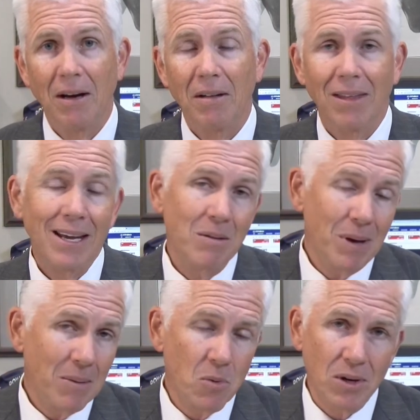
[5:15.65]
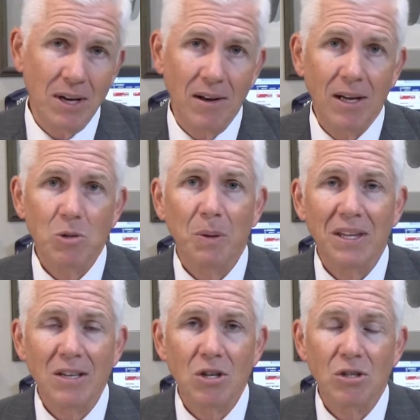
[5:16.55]
They can make more donuts, but
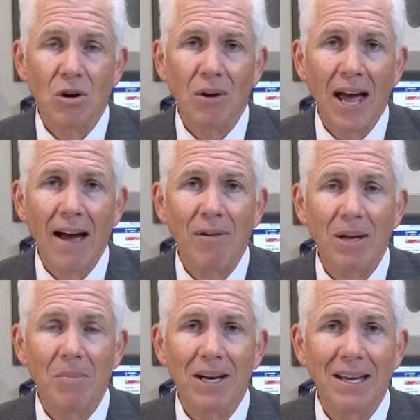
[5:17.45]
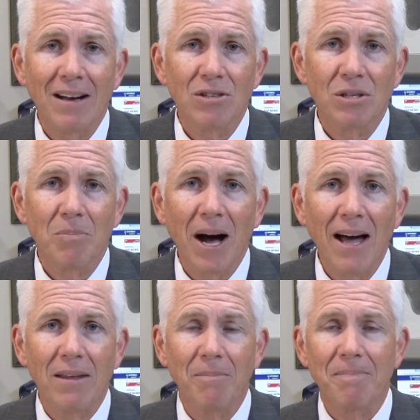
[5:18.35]
they just don't have anybody else to buy
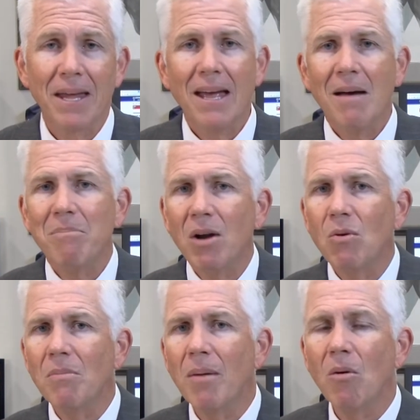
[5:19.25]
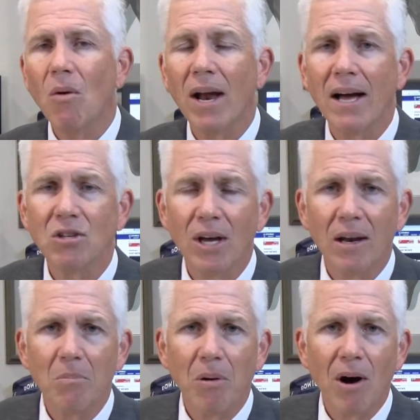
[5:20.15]
them. But remember what I said
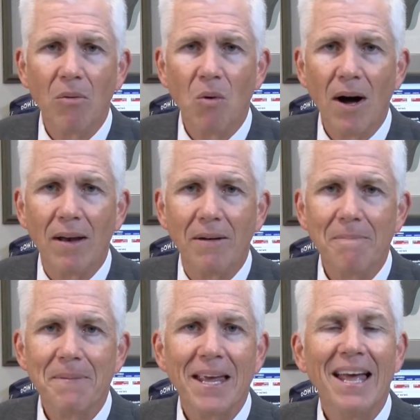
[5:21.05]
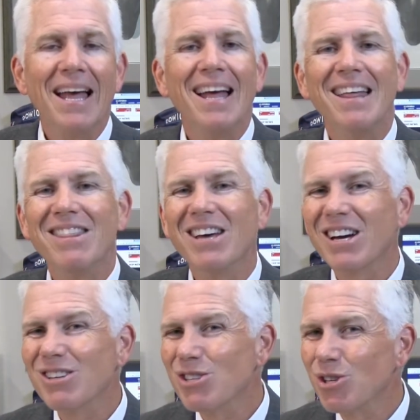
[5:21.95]
in part one. The
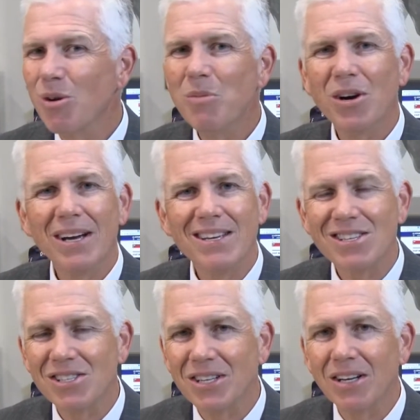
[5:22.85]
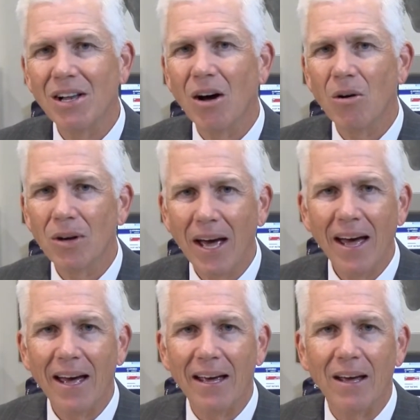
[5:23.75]
consumer is still
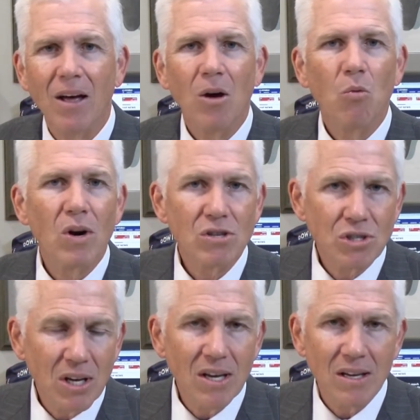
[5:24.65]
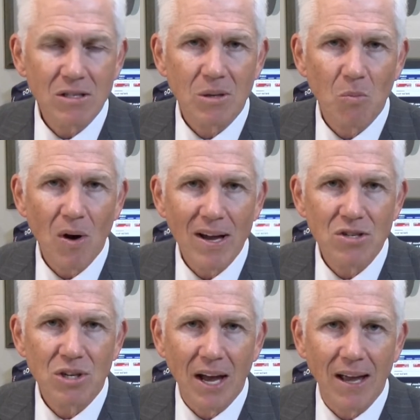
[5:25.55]
okay. We're seeing some
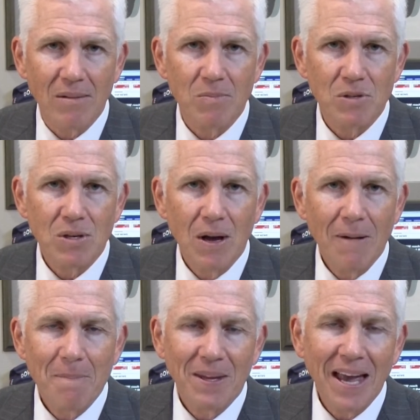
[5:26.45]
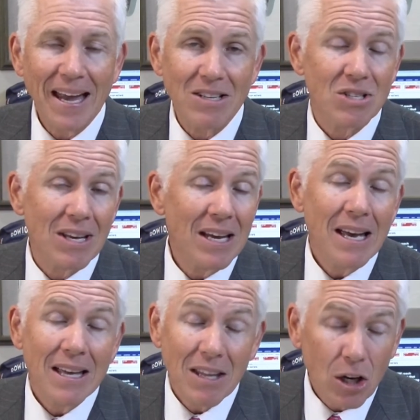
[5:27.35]
wage gains.
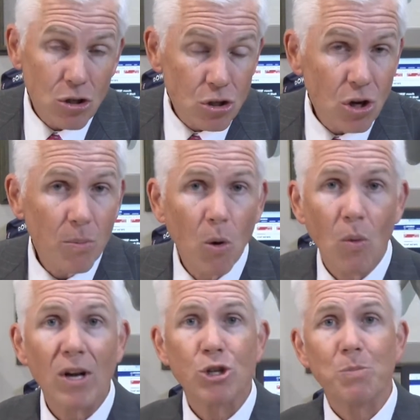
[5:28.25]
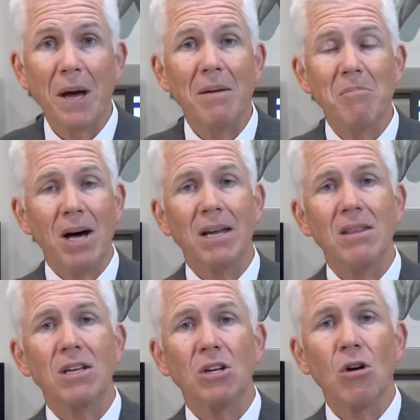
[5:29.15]
The consumer will spend money
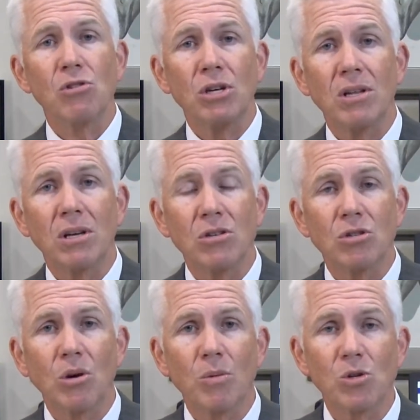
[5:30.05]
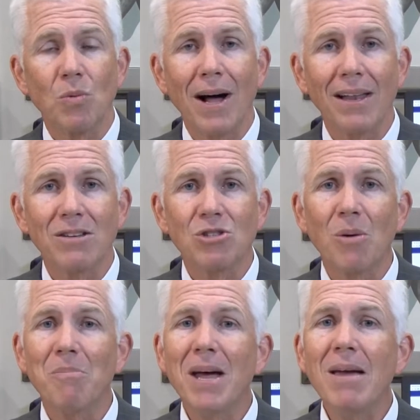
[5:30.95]
that goes into the consumer's wallet, so
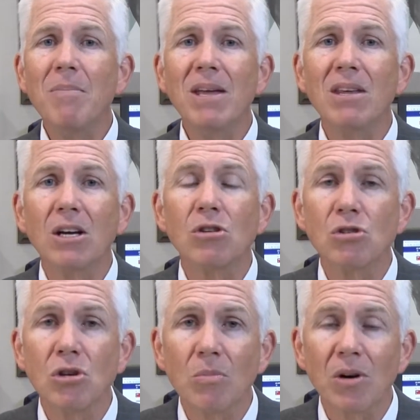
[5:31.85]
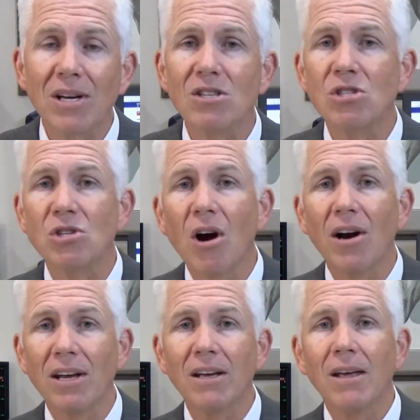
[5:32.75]
maybe the consumer is
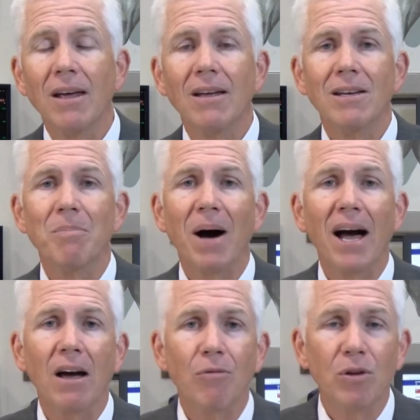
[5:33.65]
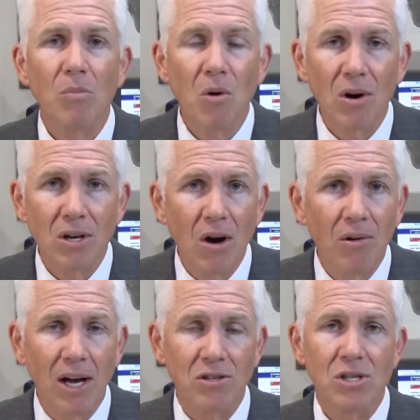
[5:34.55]
starting to buy a few more
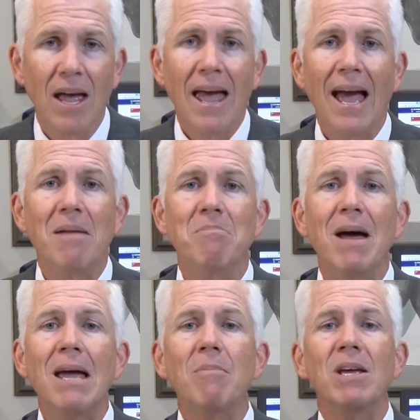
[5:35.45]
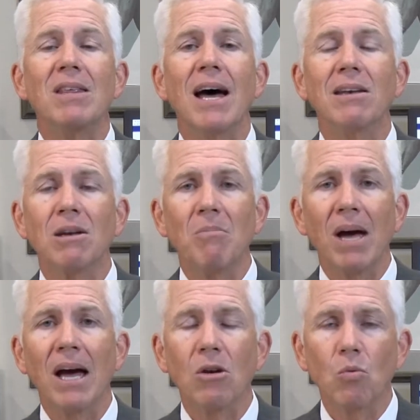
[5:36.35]
donuts, and maybe that
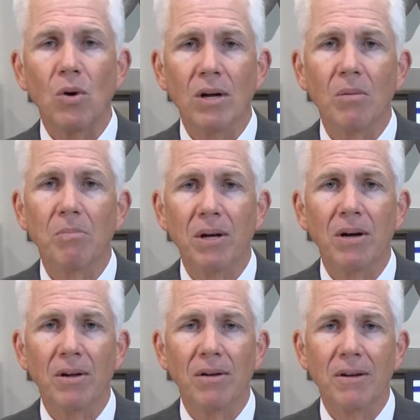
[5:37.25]
demand will build.